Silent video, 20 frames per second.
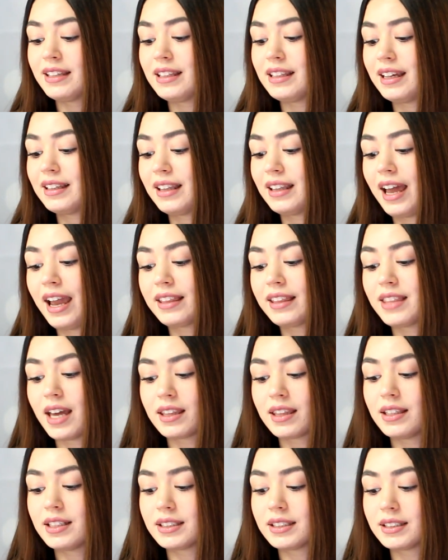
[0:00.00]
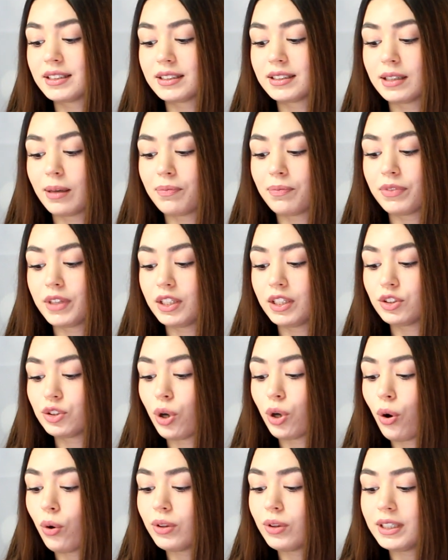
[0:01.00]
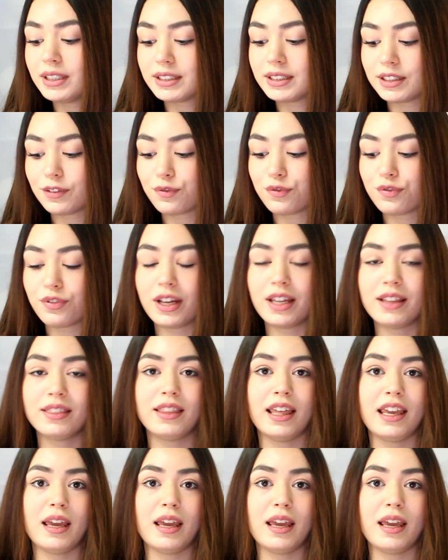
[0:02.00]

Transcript: They like that this is something totally different.